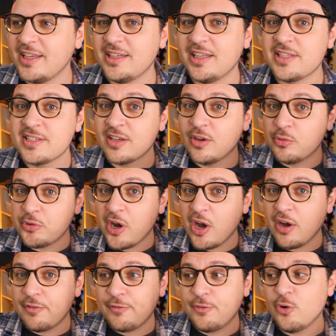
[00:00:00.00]
in its
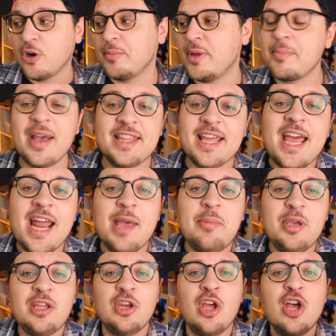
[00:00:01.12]
raw form, and by that I
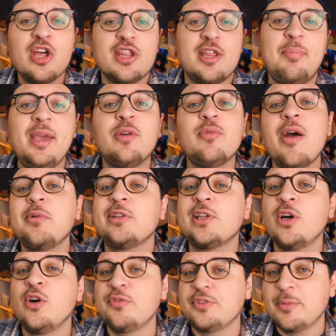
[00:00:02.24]
mean the big round
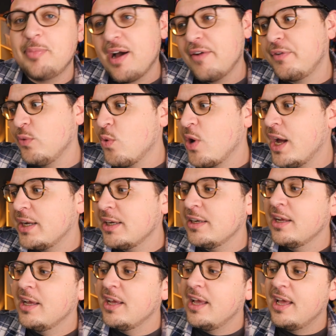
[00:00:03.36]
loaf, the puffy
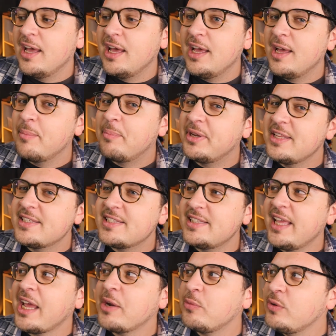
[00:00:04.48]
one, but
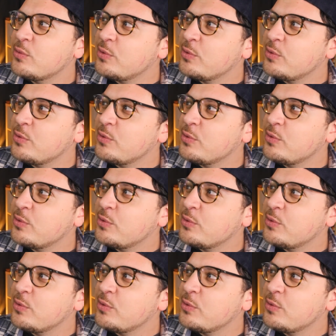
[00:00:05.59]
instead we